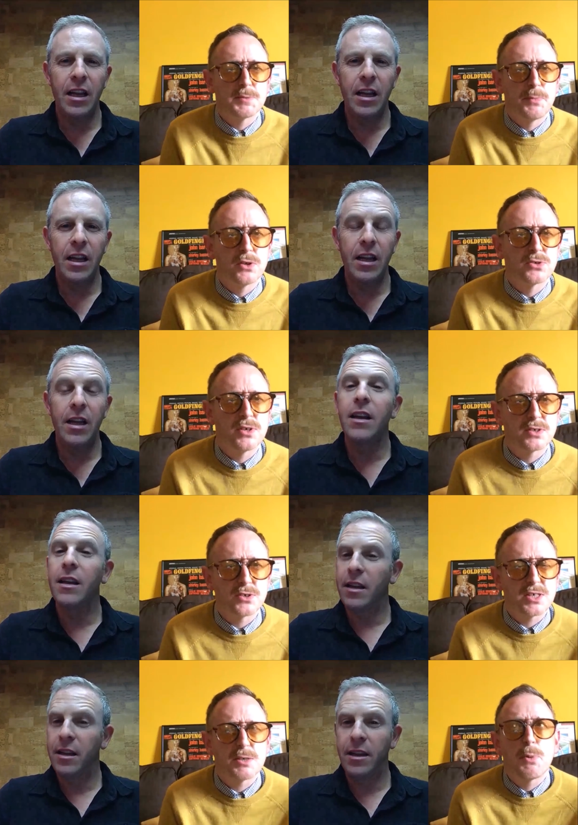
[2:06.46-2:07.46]
Speaker 1: James Bond. So,
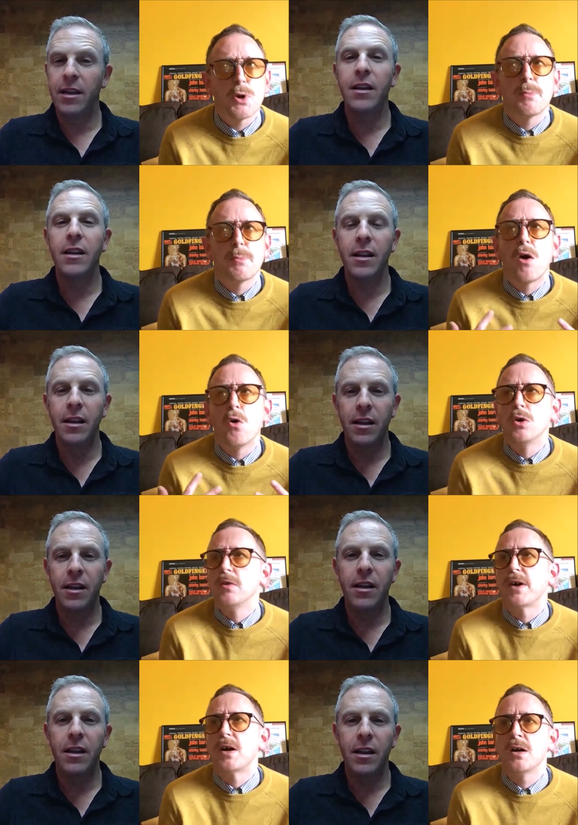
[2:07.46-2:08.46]
so it's a book about
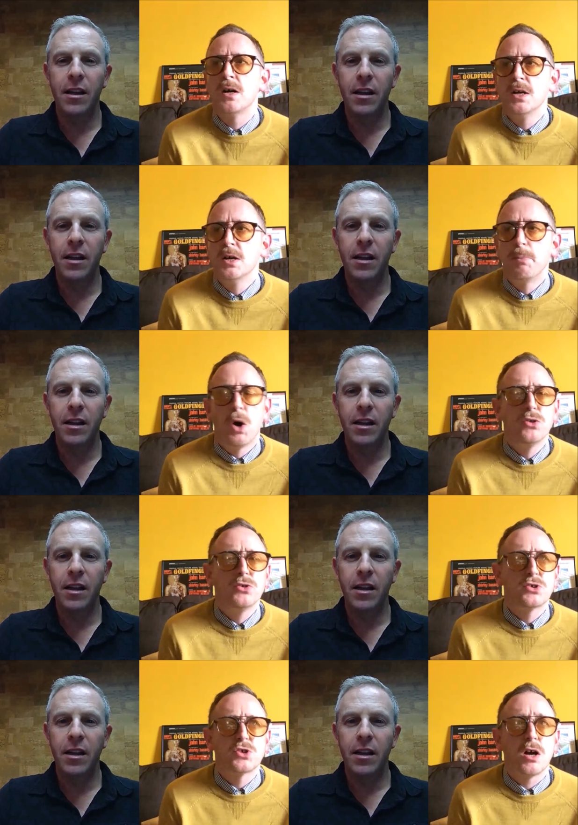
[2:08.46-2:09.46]
all of our
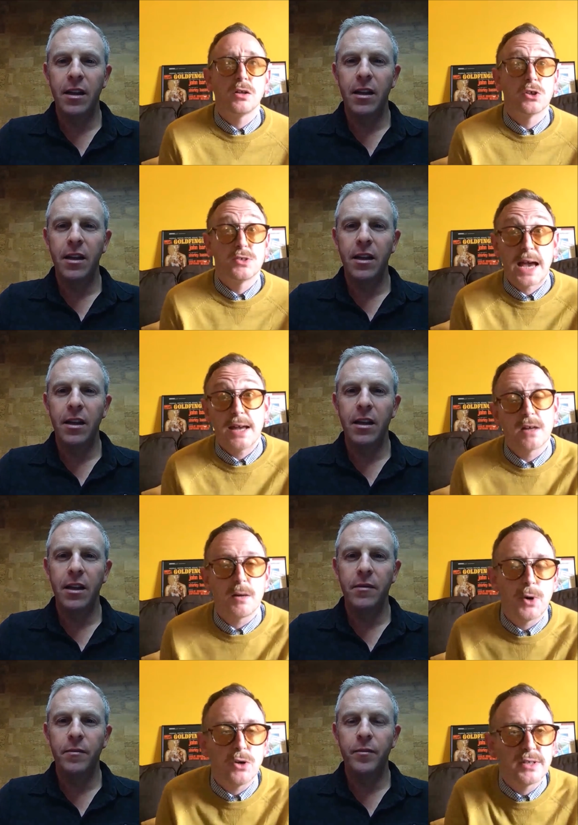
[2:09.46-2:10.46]
Bonds, childhoods,
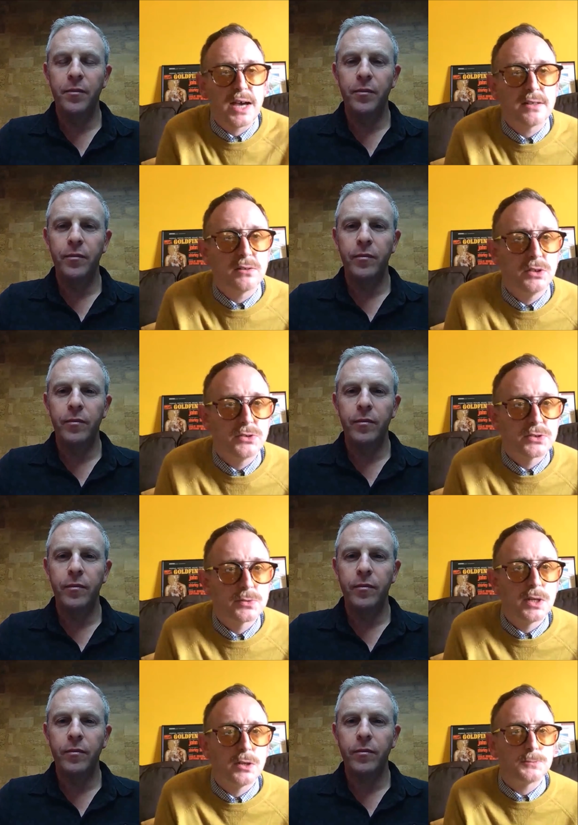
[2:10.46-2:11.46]
and our Bond
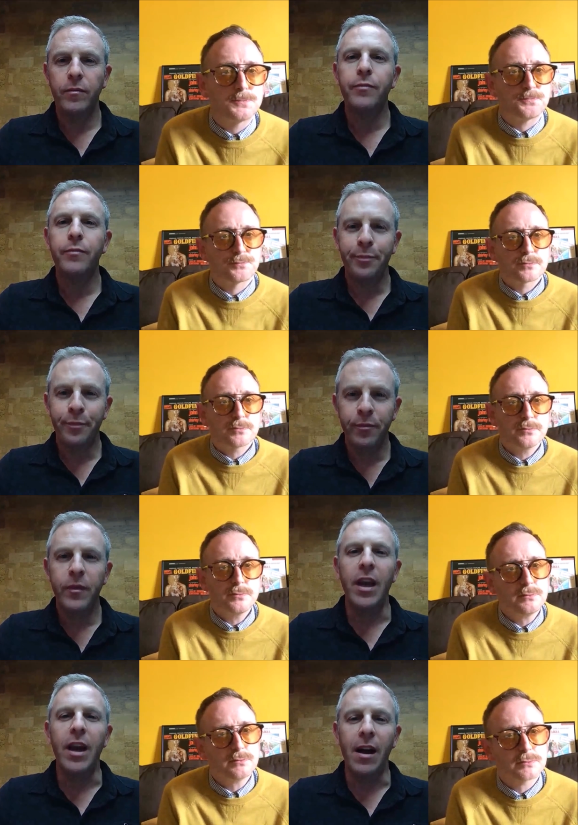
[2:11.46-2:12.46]
adulthoods as well.
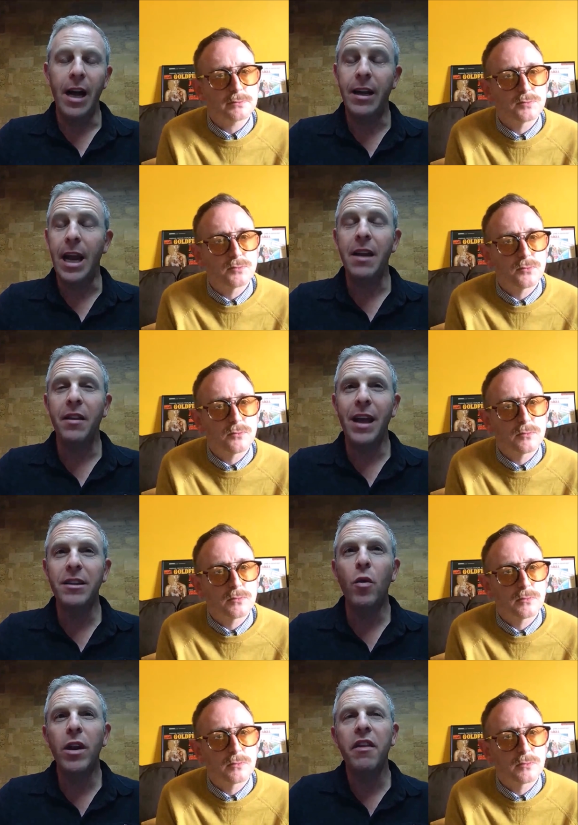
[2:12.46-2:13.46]
Speaker 2: Yeah, and and
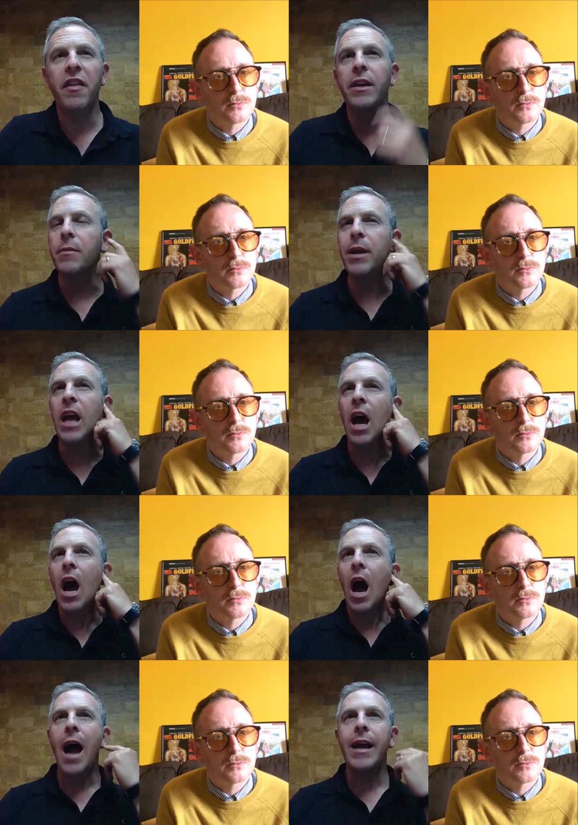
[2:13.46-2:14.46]
that's one of the things. I mean,
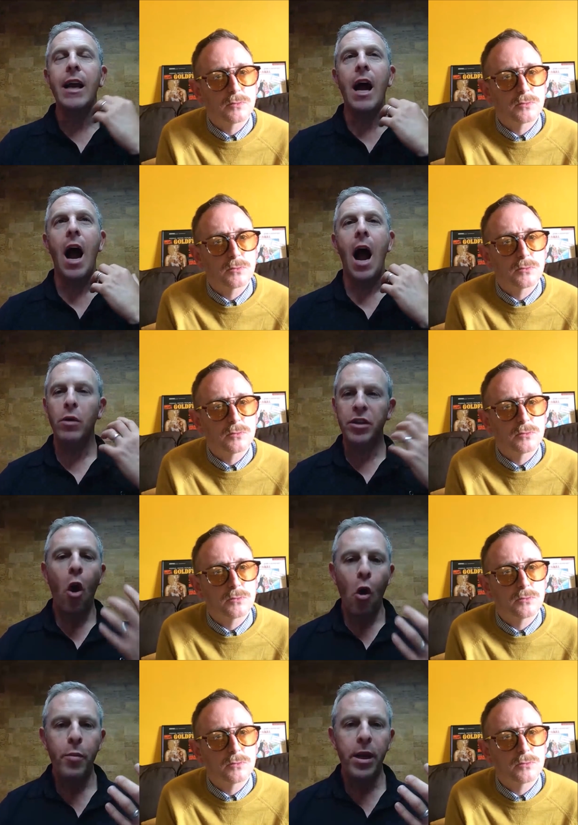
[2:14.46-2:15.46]
I I
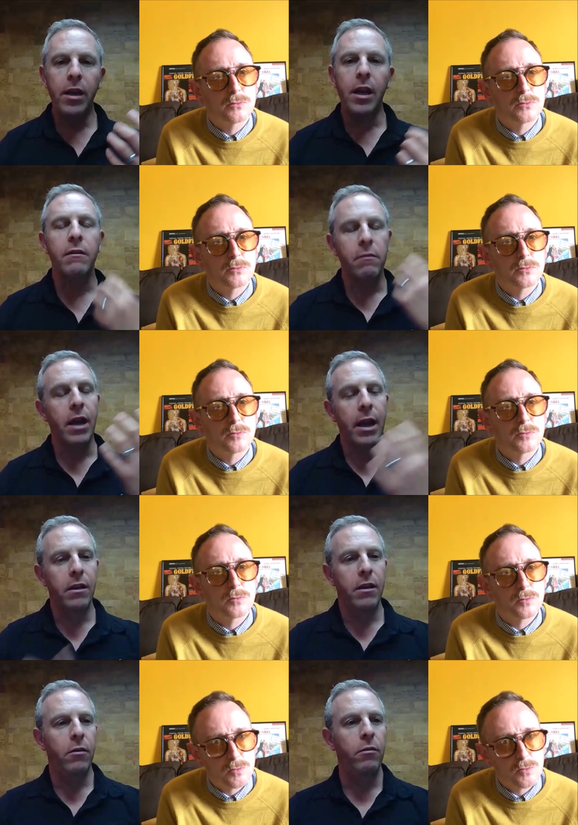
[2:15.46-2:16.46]
was hoping, and
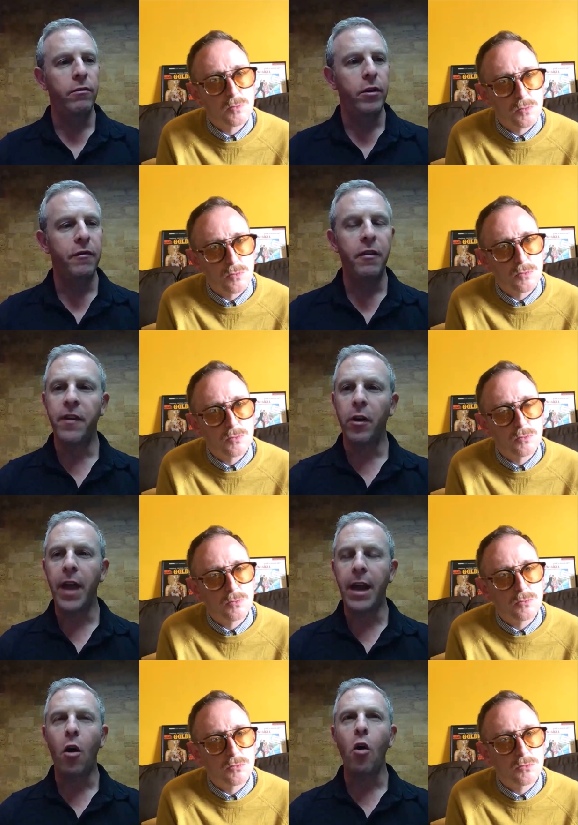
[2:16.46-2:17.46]
and you you
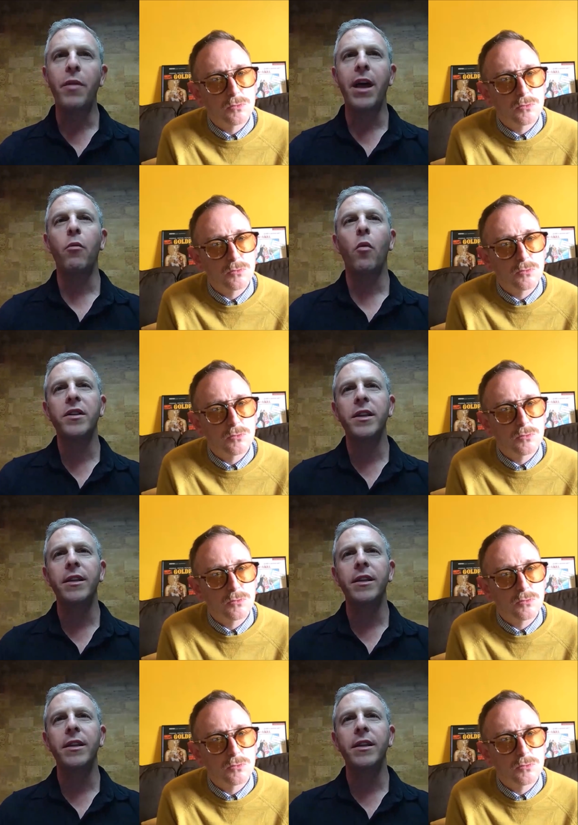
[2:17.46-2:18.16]
fulfilled that hope that it